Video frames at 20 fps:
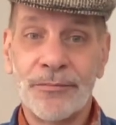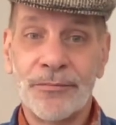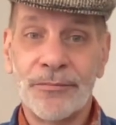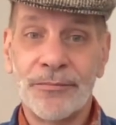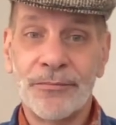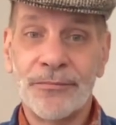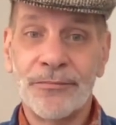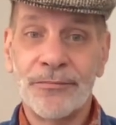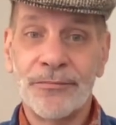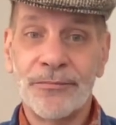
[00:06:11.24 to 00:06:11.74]

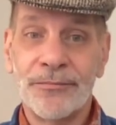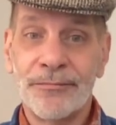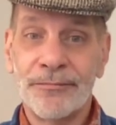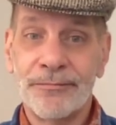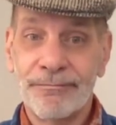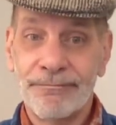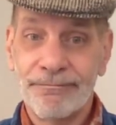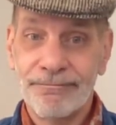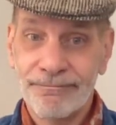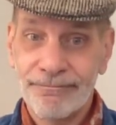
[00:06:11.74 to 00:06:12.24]

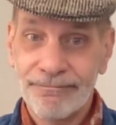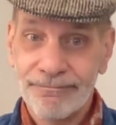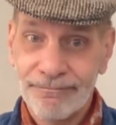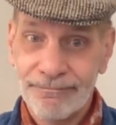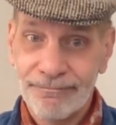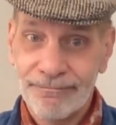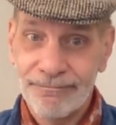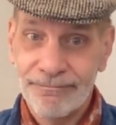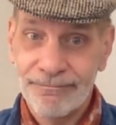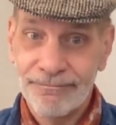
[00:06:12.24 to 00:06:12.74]

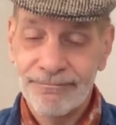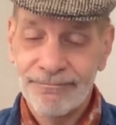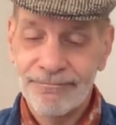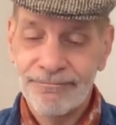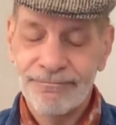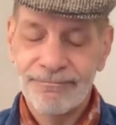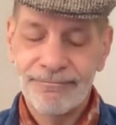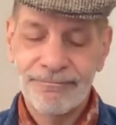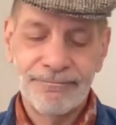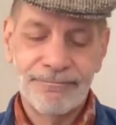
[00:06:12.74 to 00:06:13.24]

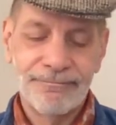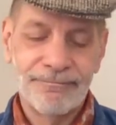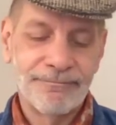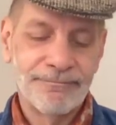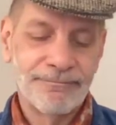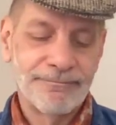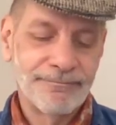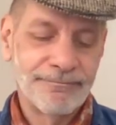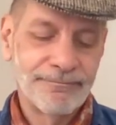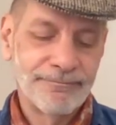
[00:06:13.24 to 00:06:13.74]

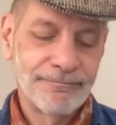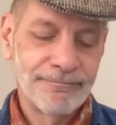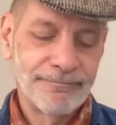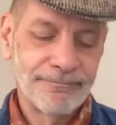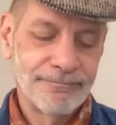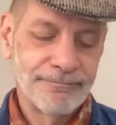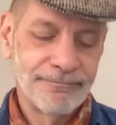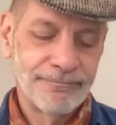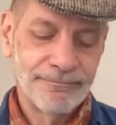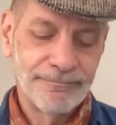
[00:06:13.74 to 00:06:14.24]

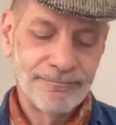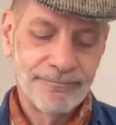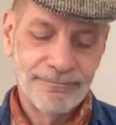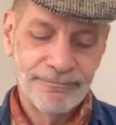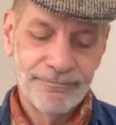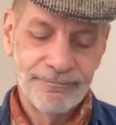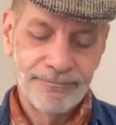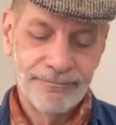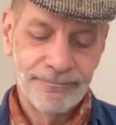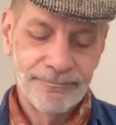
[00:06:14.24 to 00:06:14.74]

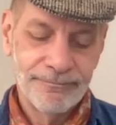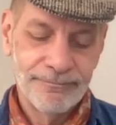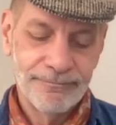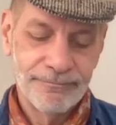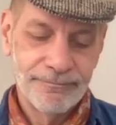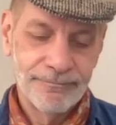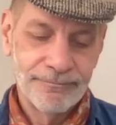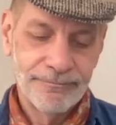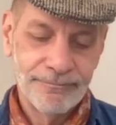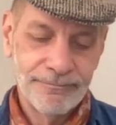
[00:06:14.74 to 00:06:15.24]

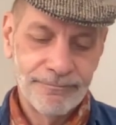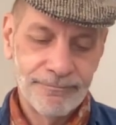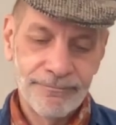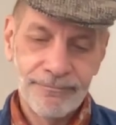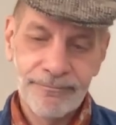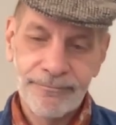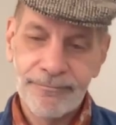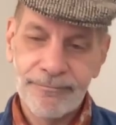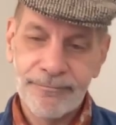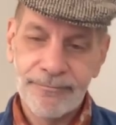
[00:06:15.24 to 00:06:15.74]
[no speech]